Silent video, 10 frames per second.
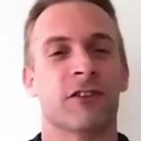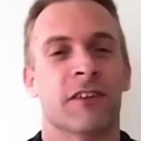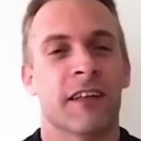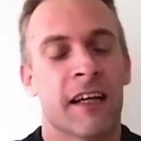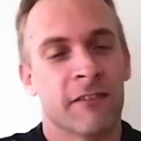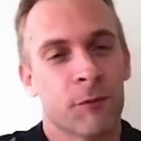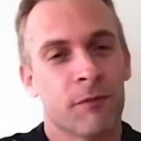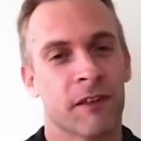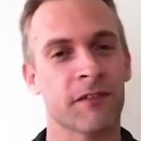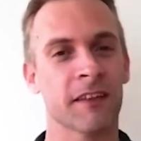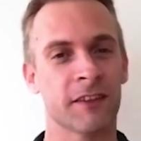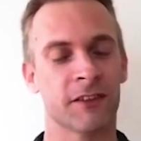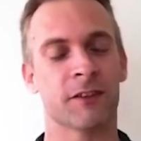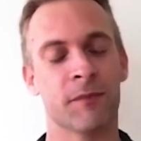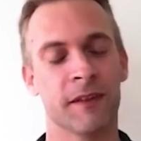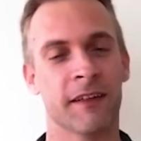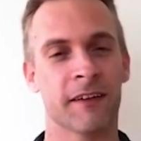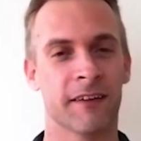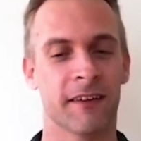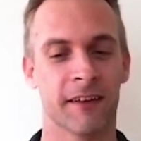and a real privilege to be
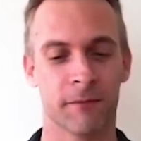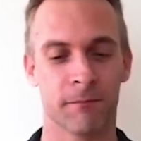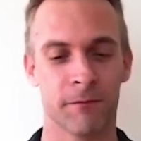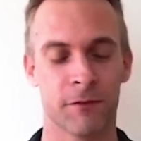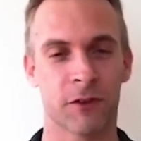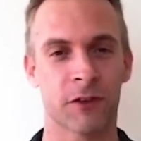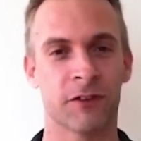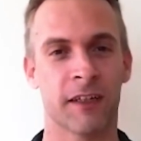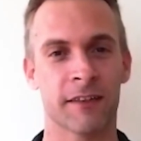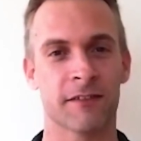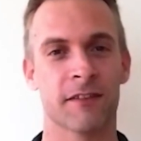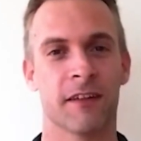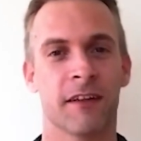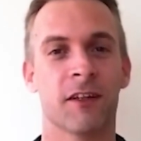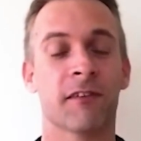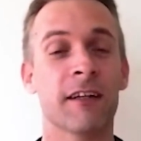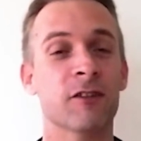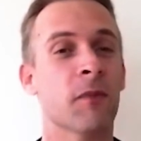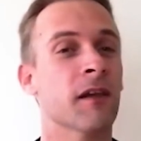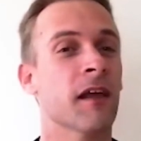here. Circle has graced
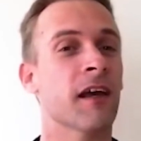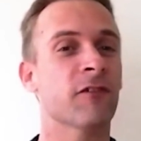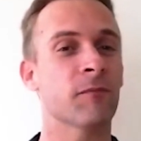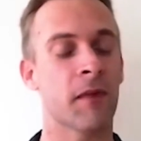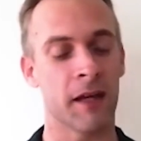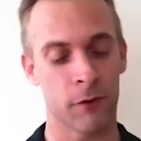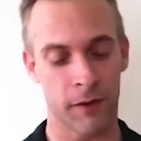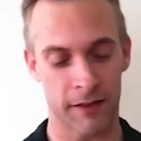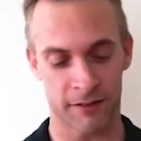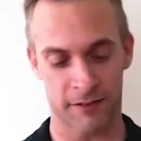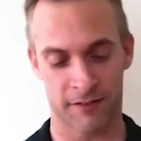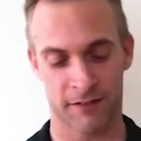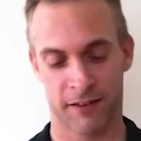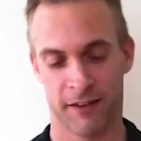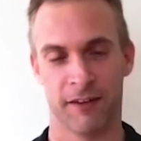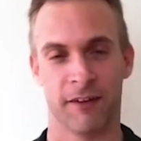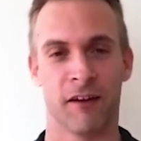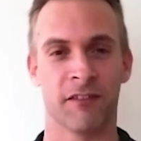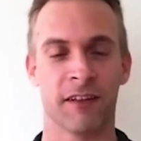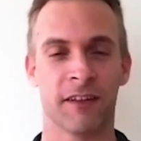my life in many ways over
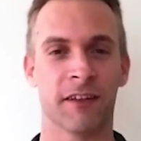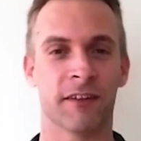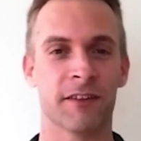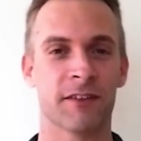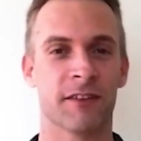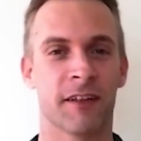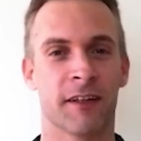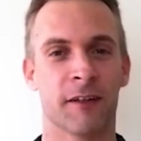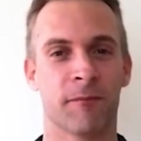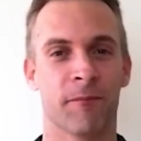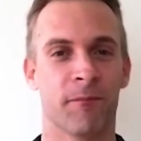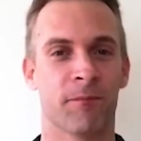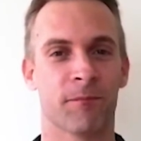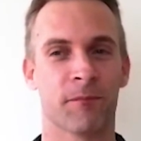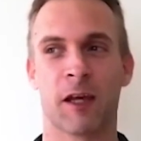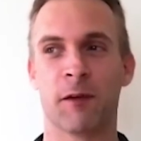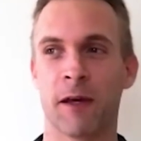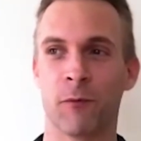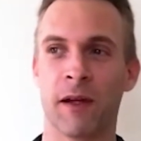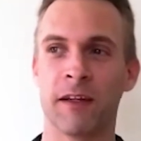the years. I met
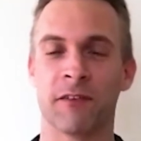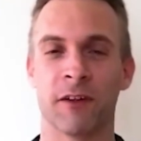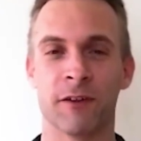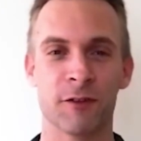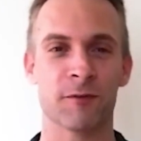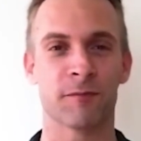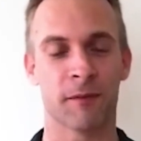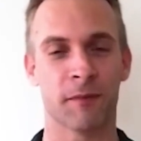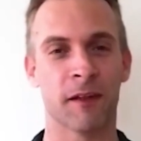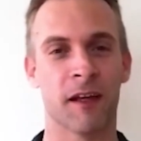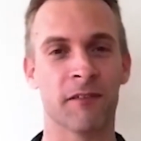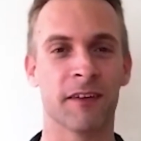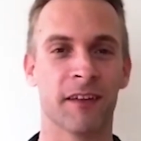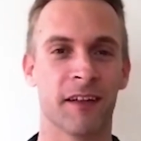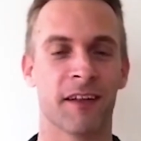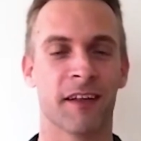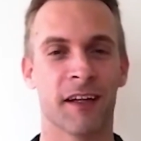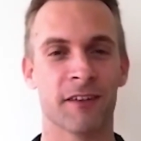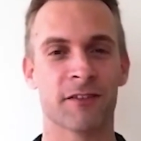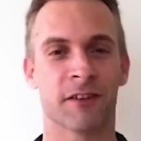Wendy Rose, my beloved, at
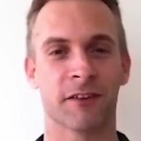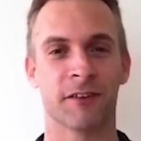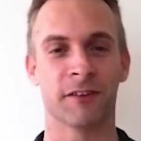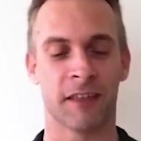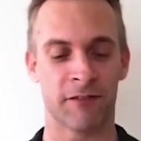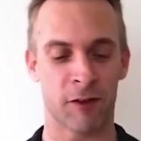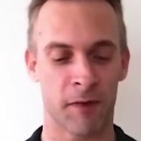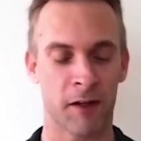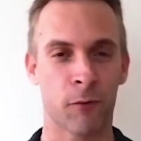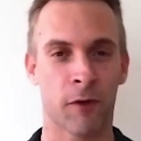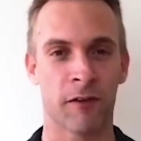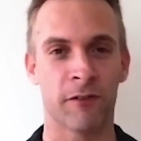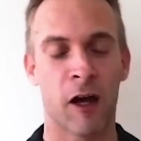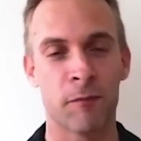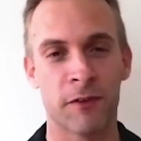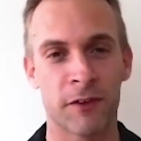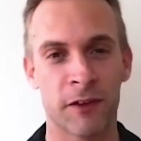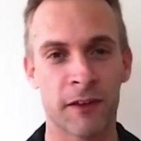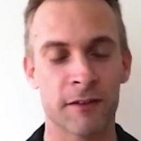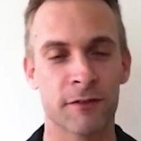Circle, and I've had many wonderful
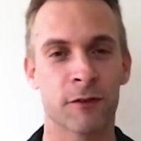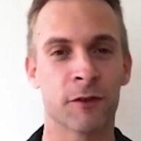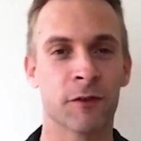opportunities to